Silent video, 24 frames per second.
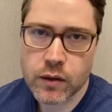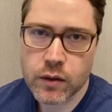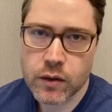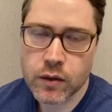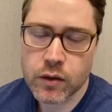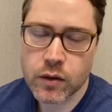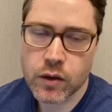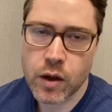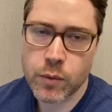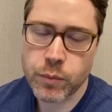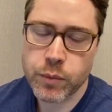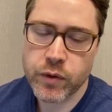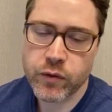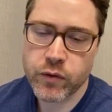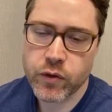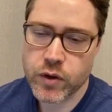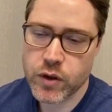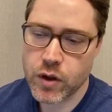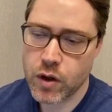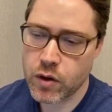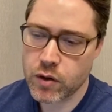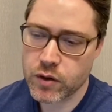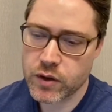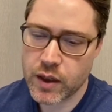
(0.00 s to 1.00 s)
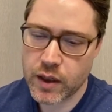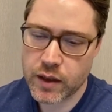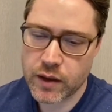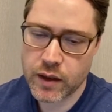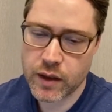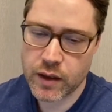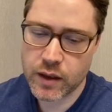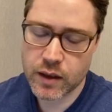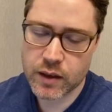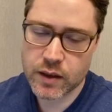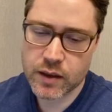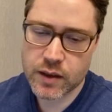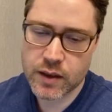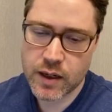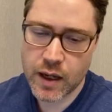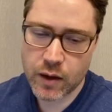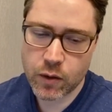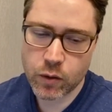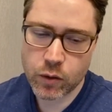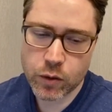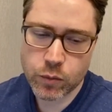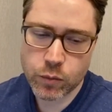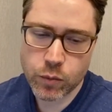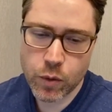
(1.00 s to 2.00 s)
lumpy results, I think it's not
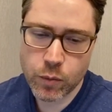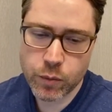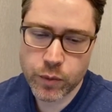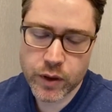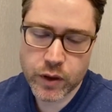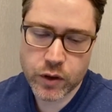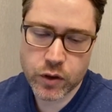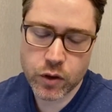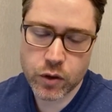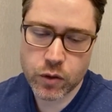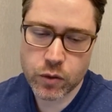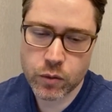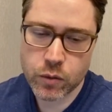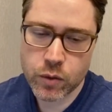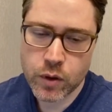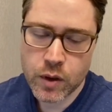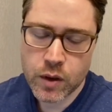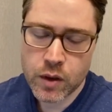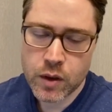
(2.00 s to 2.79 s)
only what we do